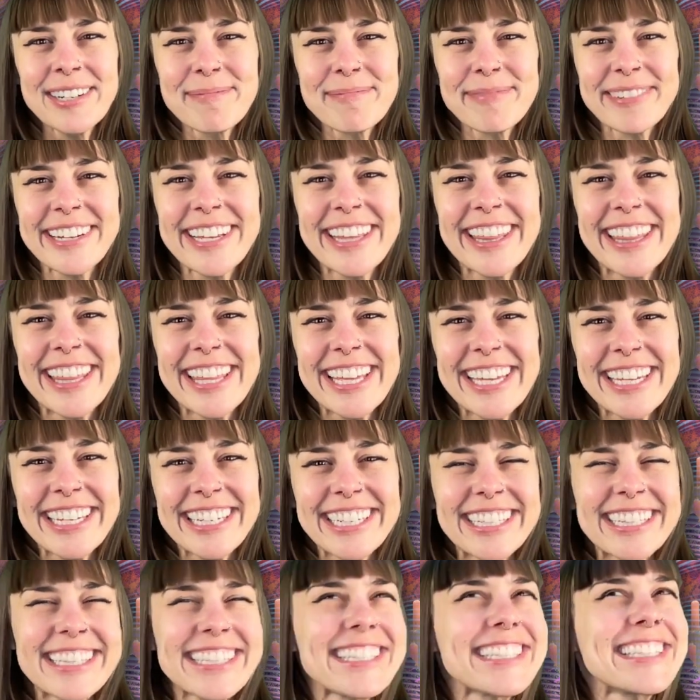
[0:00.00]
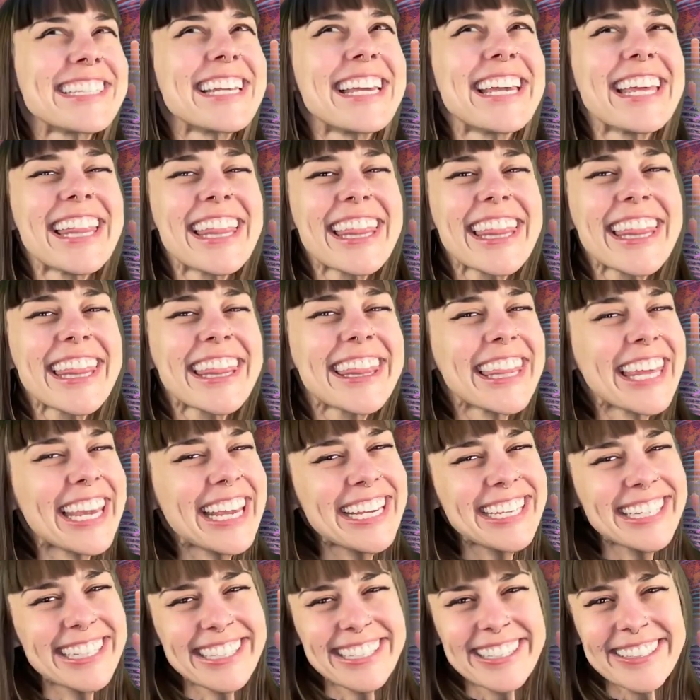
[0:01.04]
Breathe in and say
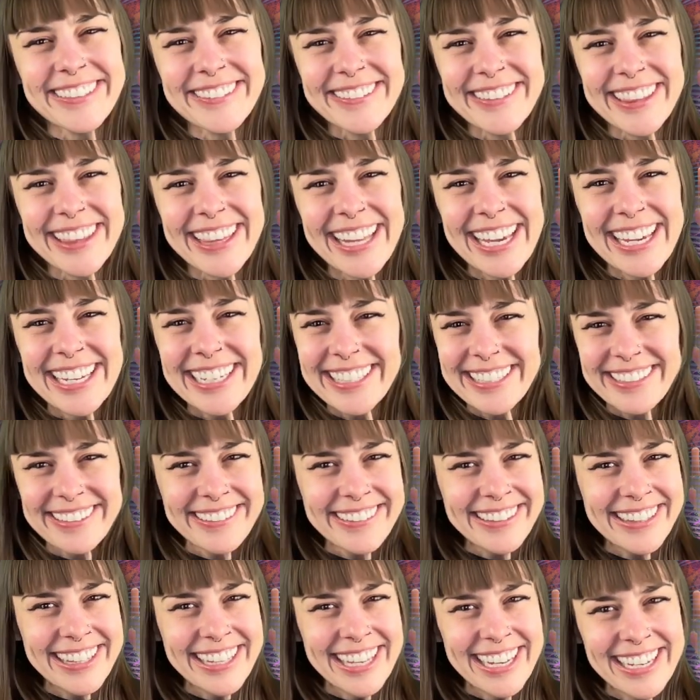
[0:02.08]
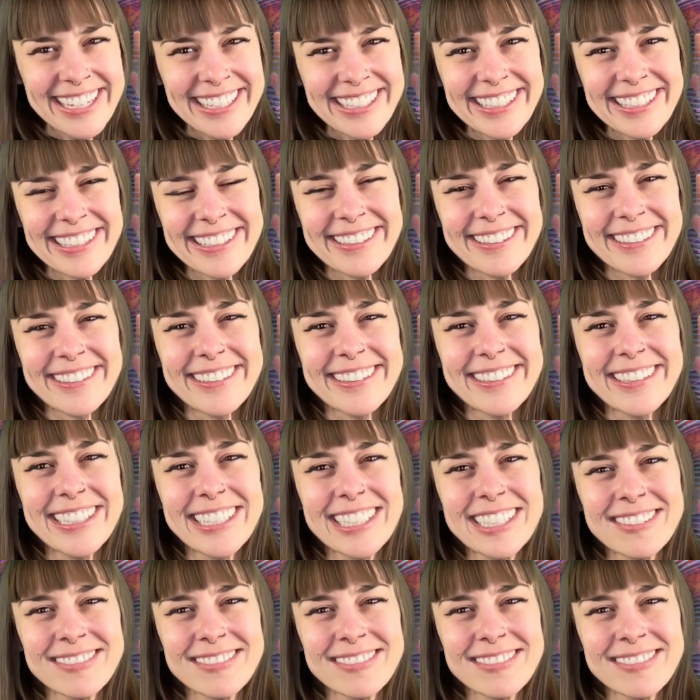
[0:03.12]
Thank you, thank you, thank you.